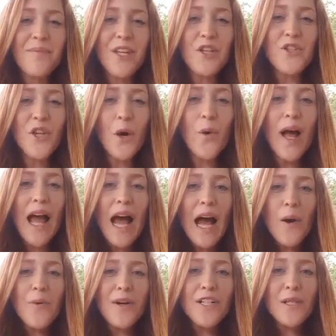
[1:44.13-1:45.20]
So
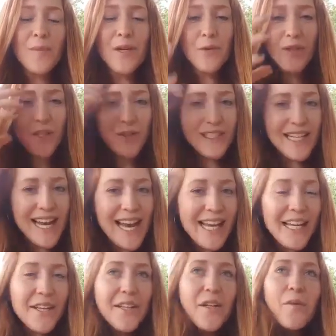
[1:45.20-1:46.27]
I want to speak with you
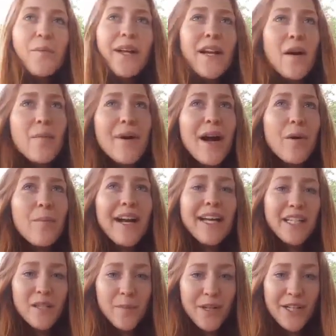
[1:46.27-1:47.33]
today a little bit about my
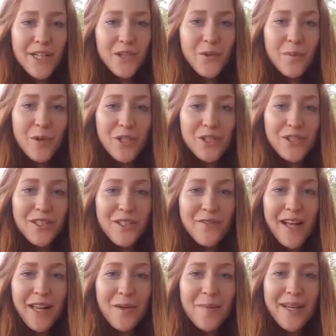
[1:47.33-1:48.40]
experience with personal
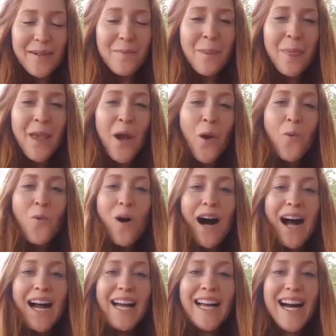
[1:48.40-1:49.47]
development,
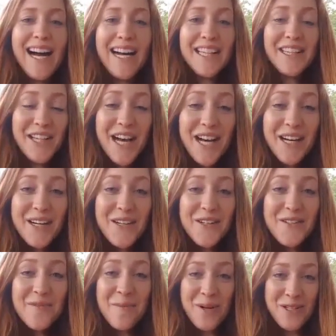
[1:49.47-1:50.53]
why I
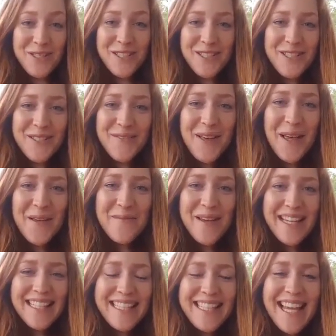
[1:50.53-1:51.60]
love personal
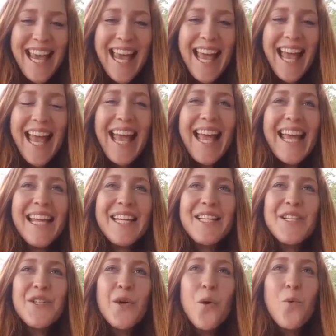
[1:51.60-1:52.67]
development,
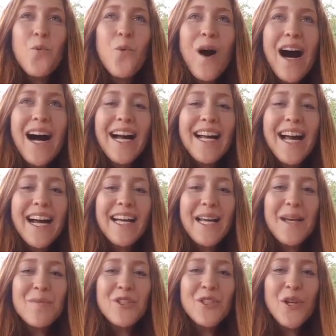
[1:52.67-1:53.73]
and why I
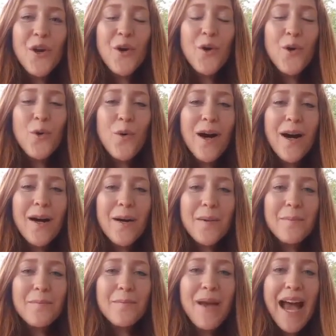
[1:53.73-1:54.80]
am so
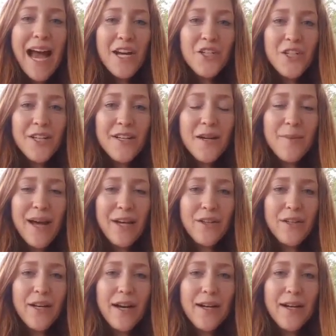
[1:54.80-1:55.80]
passionate about